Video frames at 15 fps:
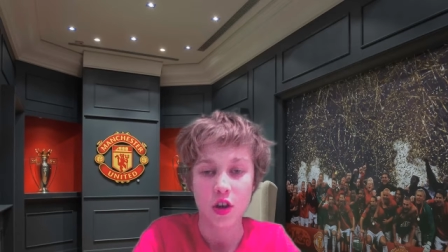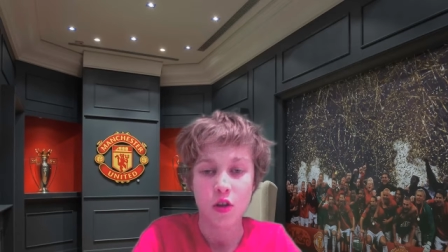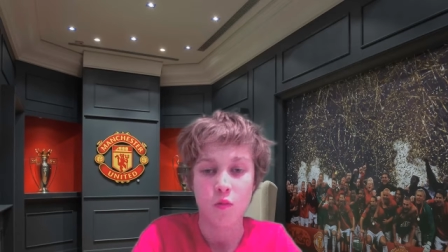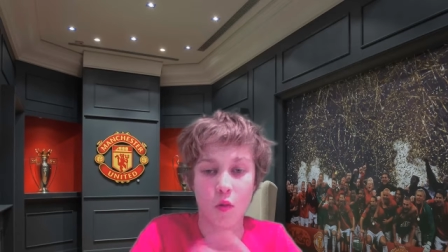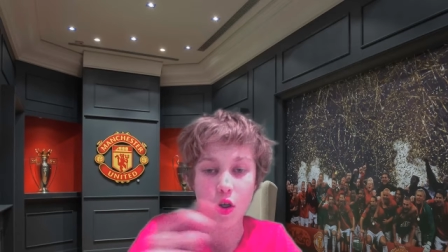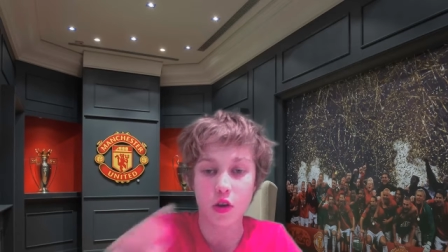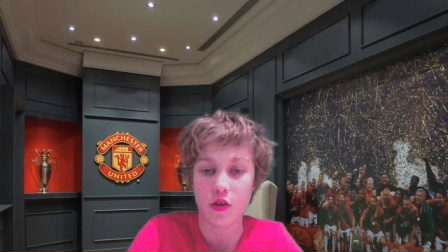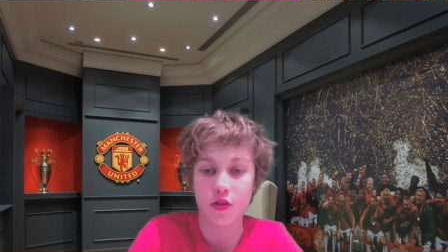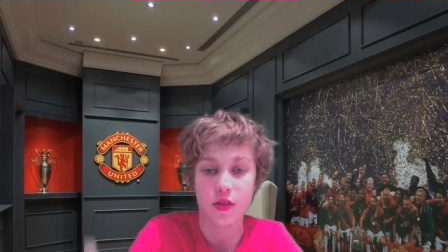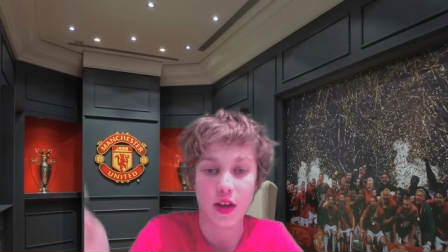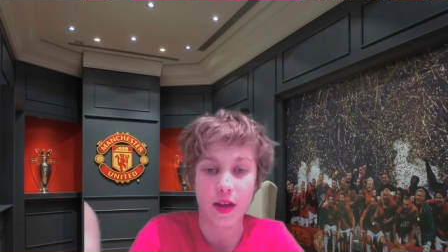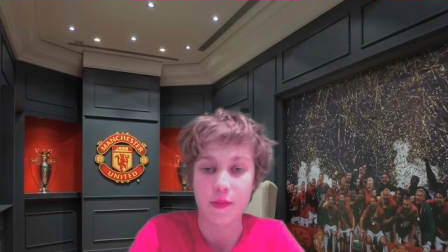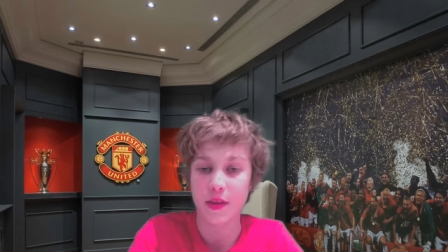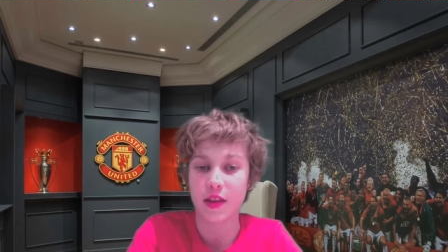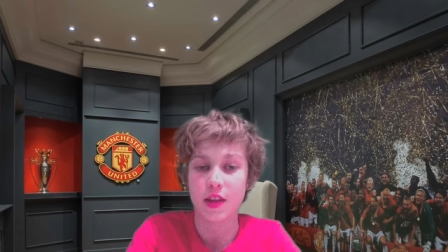One good
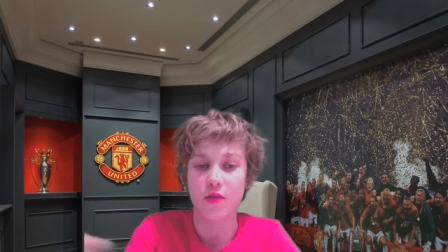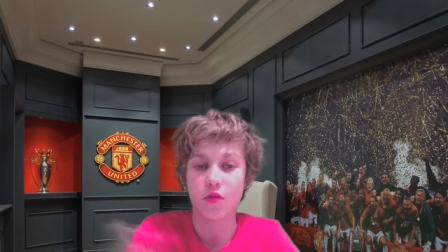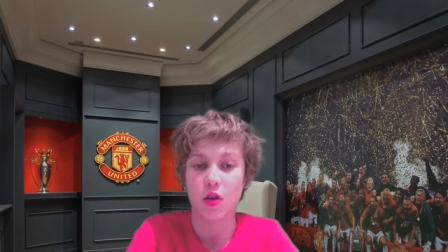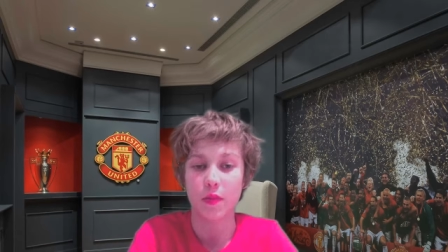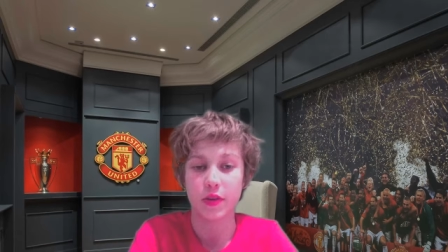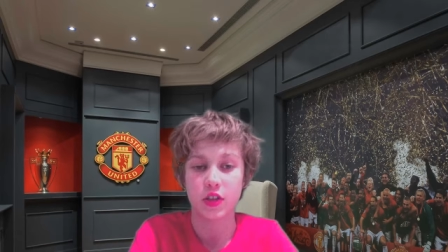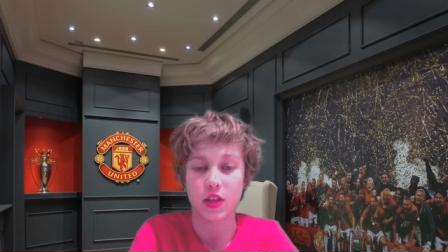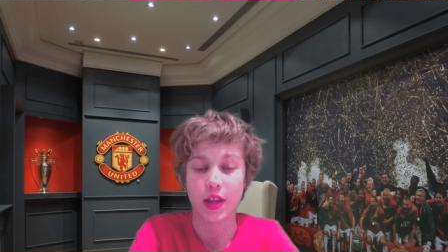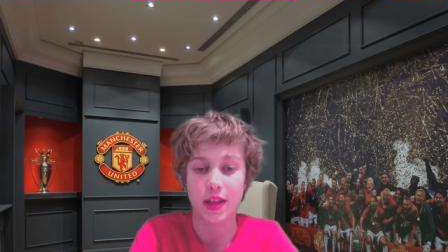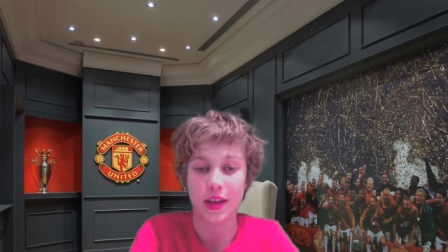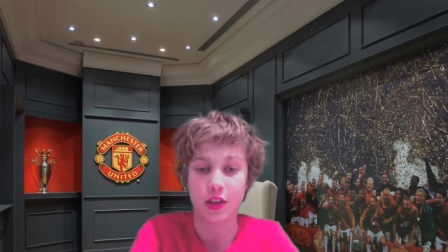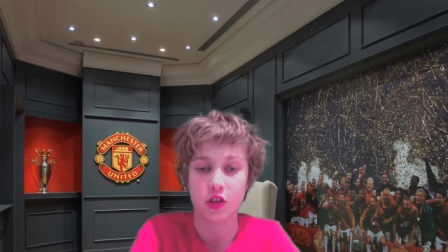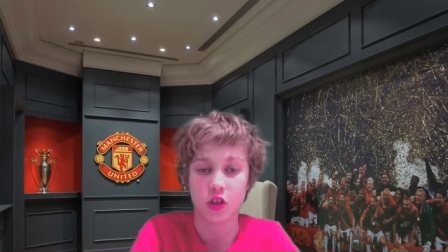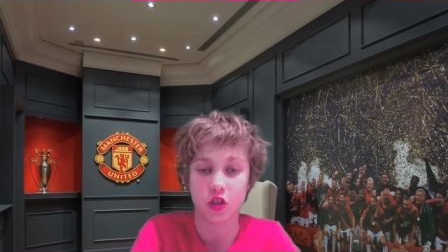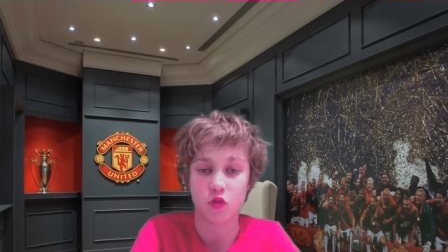game, then they're rubbish. Then
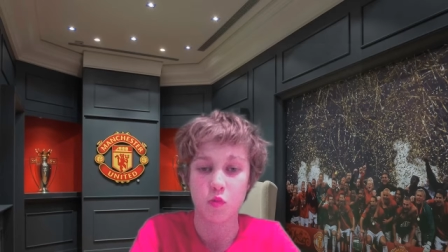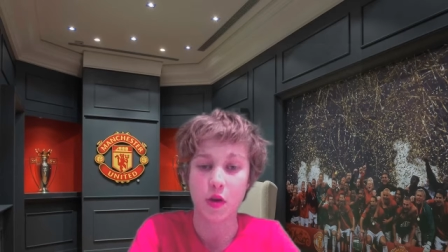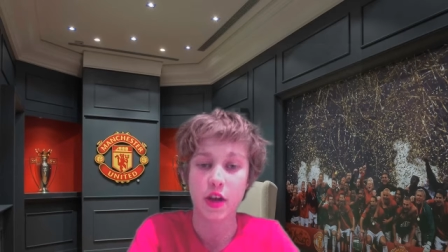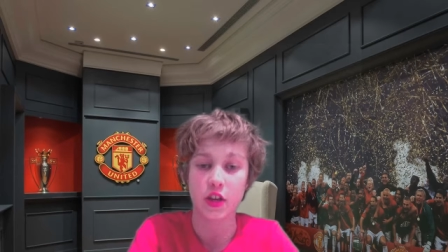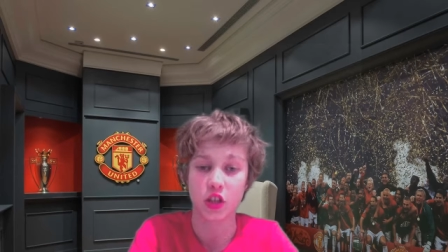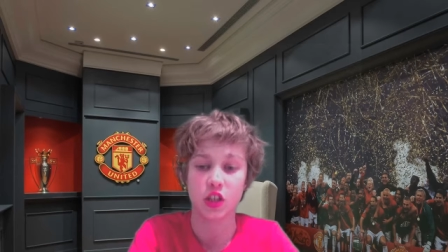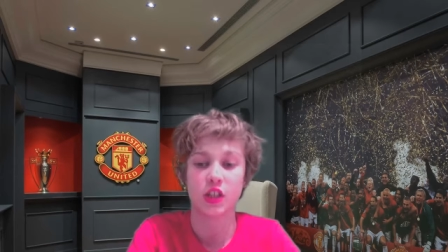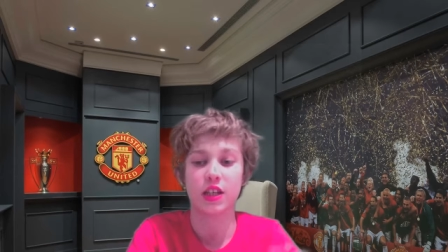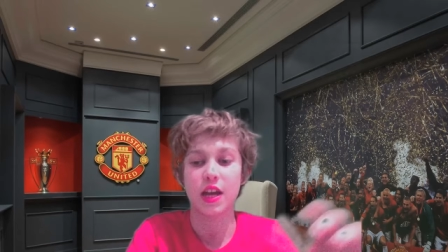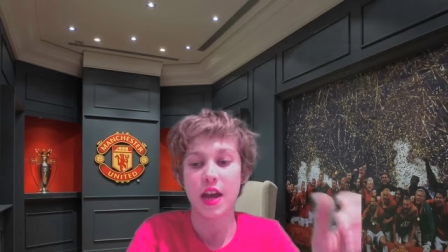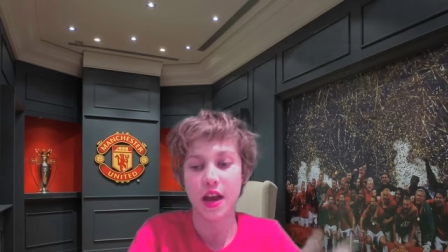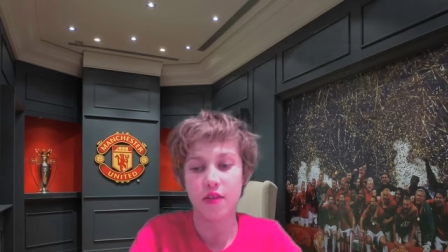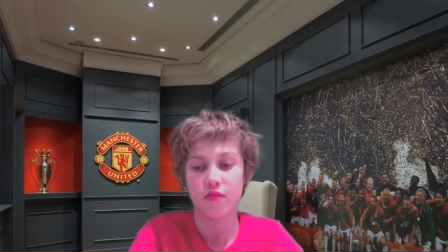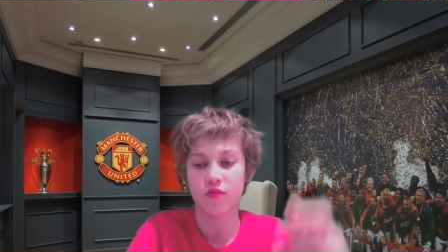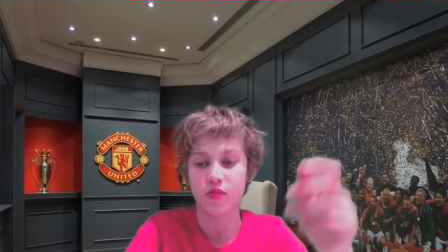they just switches
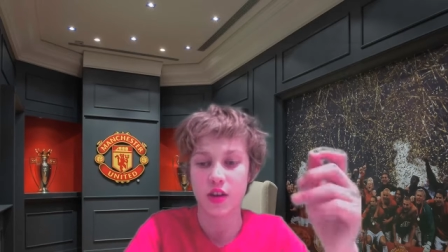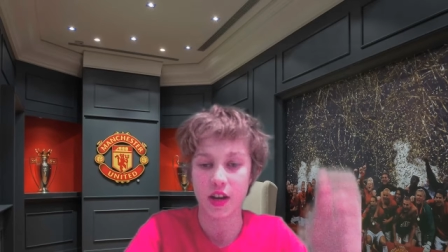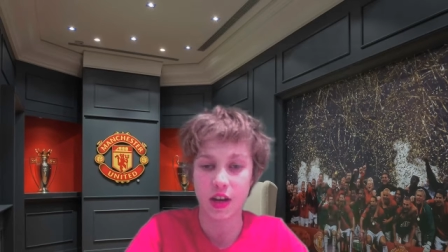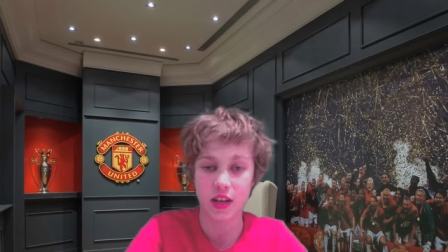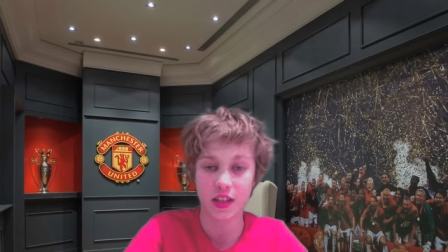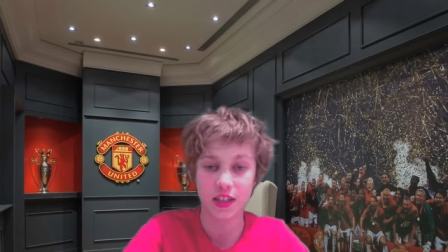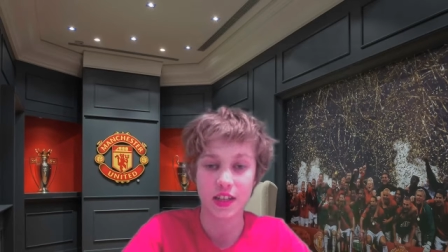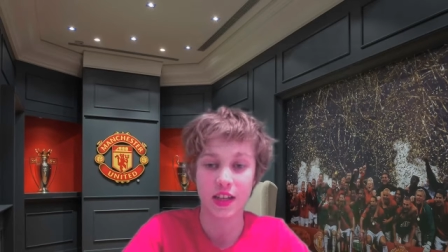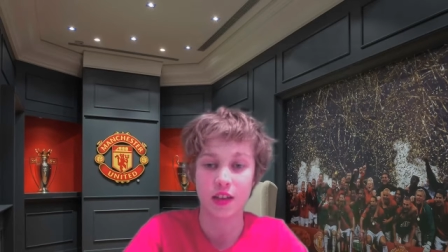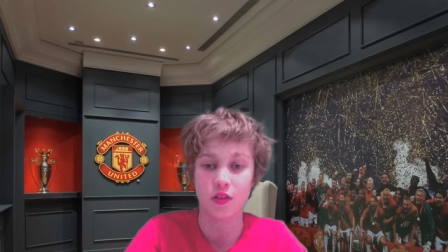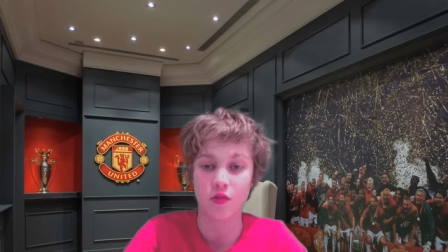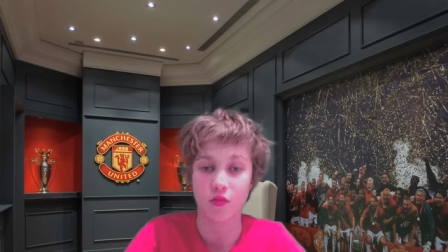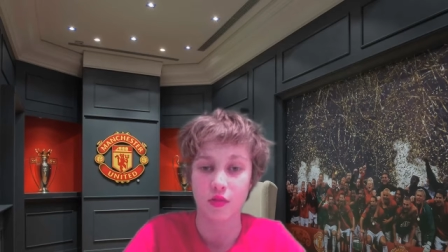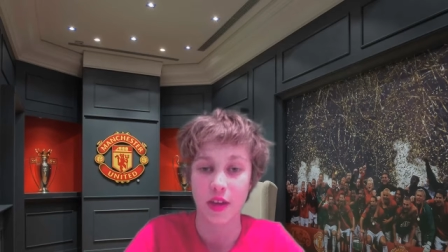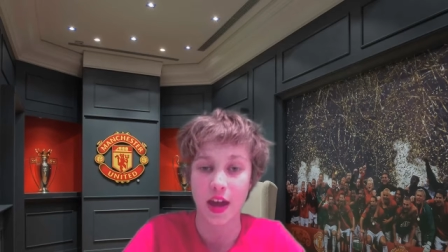every
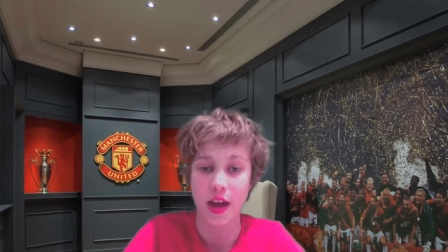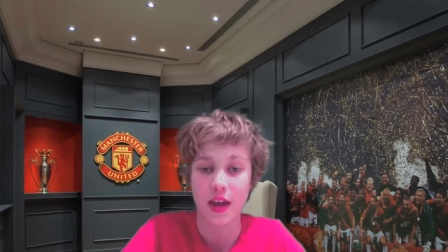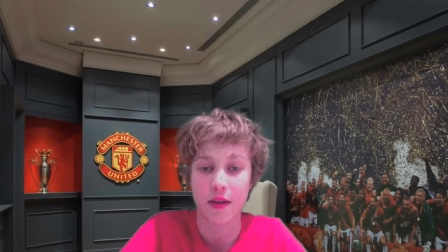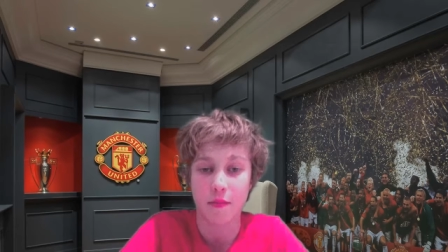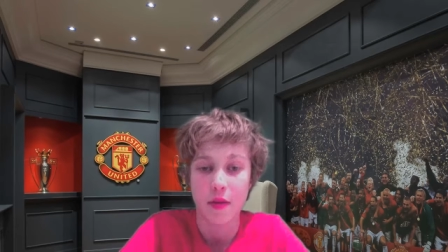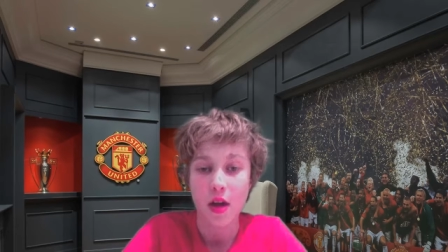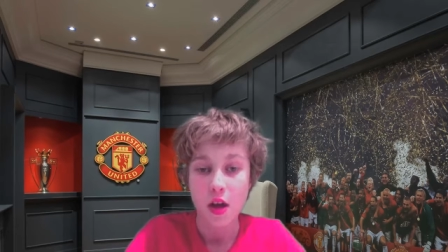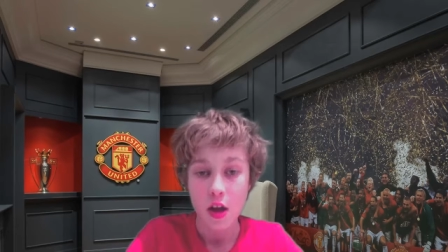single game